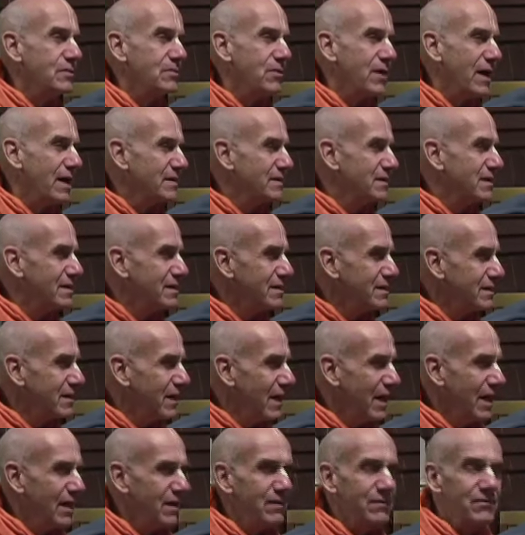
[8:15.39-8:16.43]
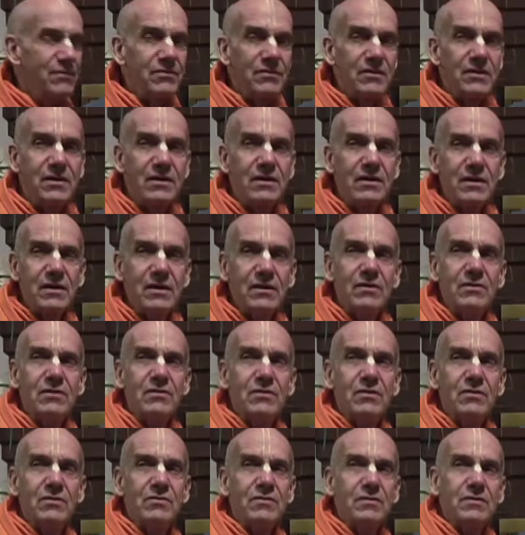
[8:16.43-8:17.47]
practically every
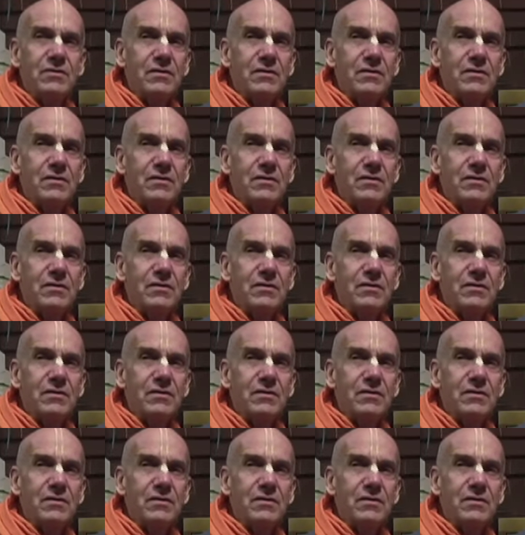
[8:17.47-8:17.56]
Hindu.